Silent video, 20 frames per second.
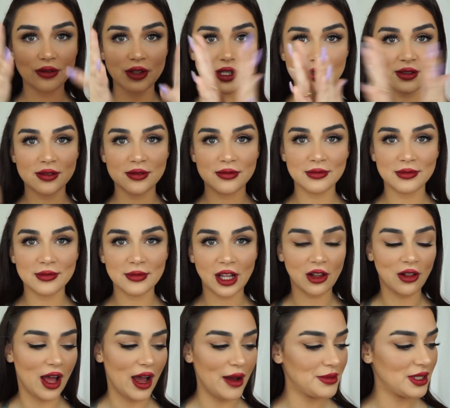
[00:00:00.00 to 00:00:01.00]
Just
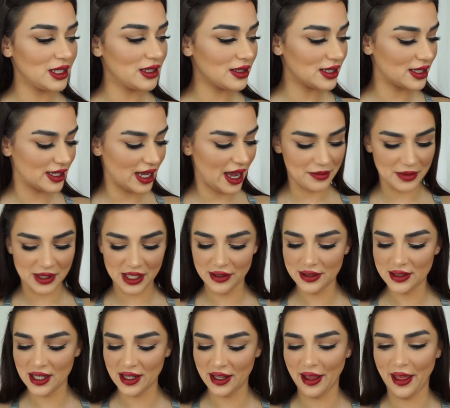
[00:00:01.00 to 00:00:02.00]
clapped and stemmed
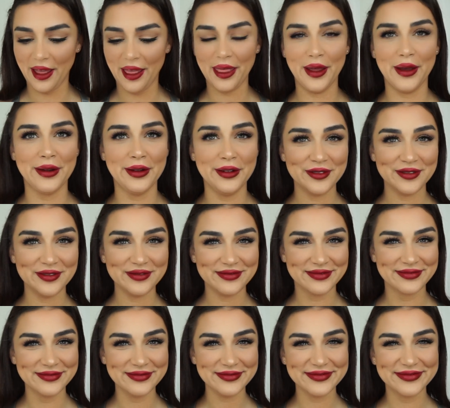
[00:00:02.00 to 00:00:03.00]
together.
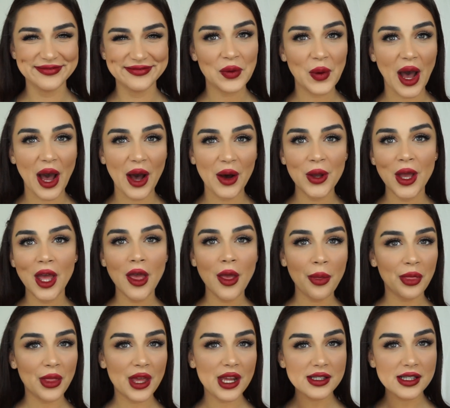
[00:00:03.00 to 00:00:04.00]
Wow,
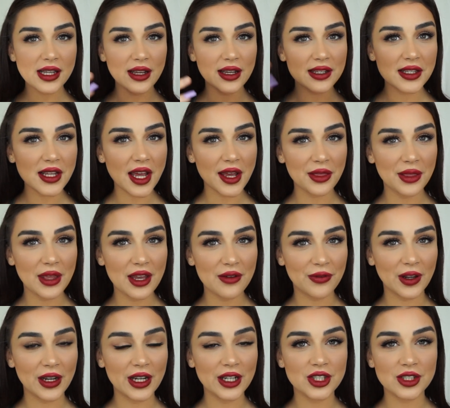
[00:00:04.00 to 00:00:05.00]
this is the
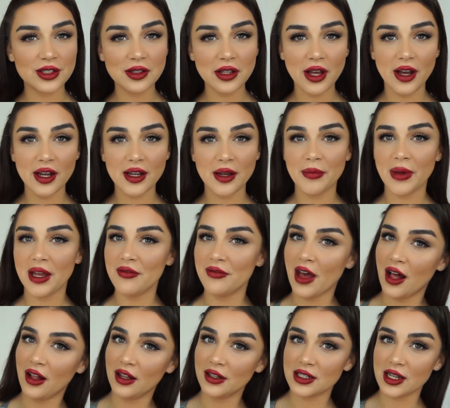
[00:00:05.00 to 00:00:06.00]
finished look, my
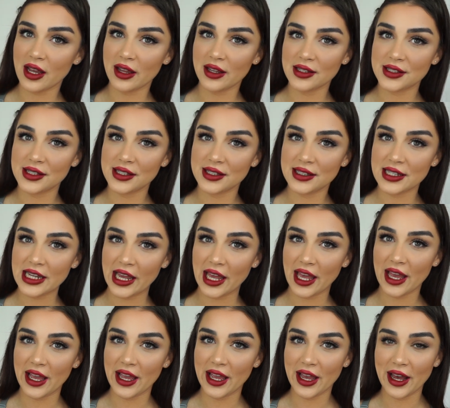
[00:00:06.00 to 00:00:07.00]
Valentine's
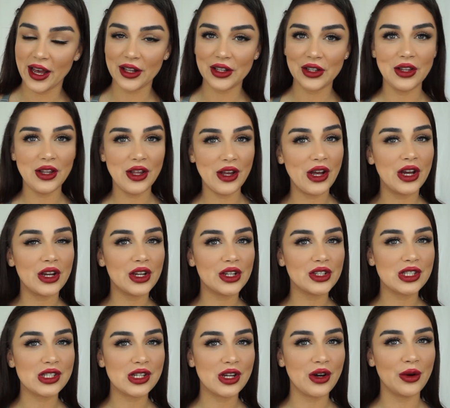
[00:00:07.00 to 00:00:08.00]
Day
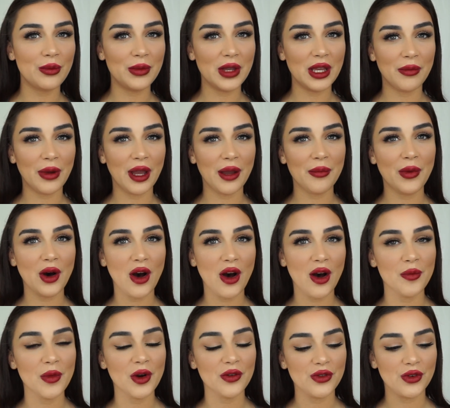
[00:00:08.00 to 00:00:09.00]
look to go meet my
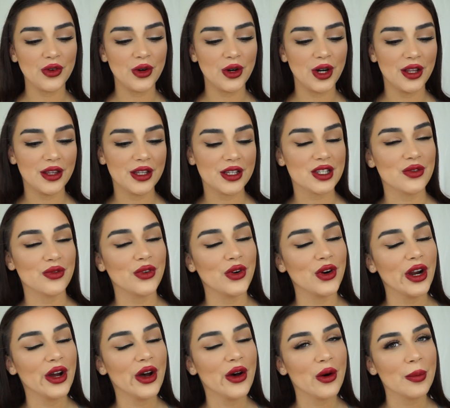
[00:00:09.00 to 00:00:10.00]
mom for the
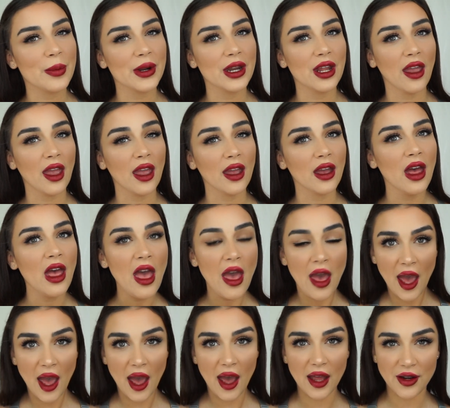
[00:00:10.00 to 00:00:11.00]
Sephora opening
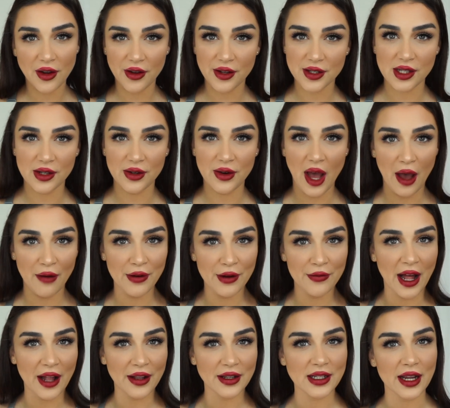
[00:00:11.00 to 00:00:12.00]
and also have a
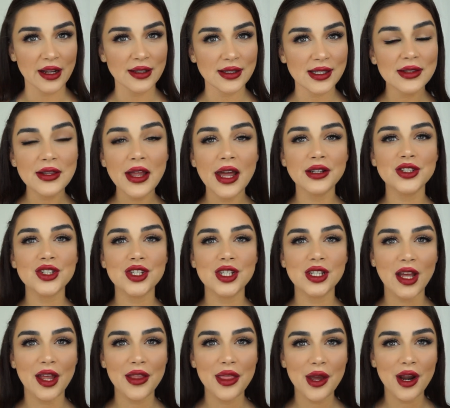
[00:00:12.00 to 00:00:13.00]
Valentine's lunch
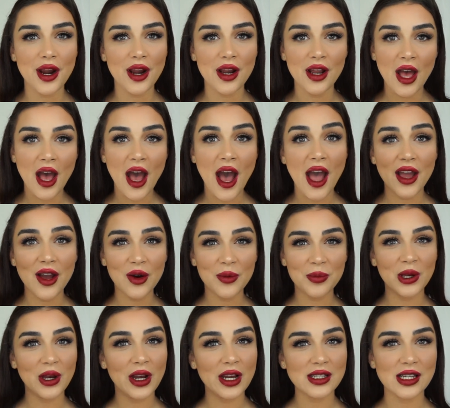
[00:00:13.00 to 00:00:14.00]
together. I
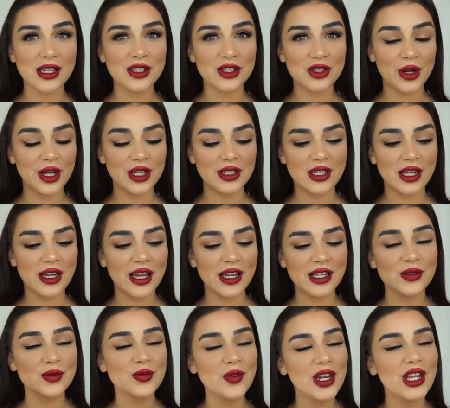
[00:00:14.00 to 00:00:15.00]
hope you guys enjoyed
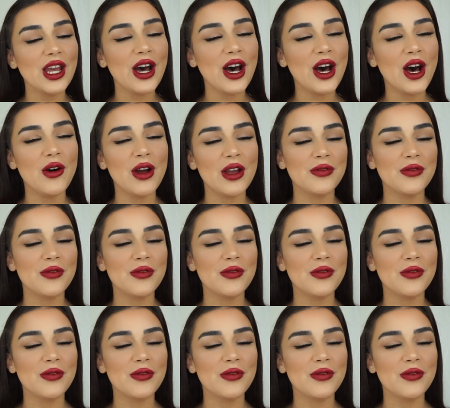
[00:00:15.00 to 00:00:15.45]
today's video.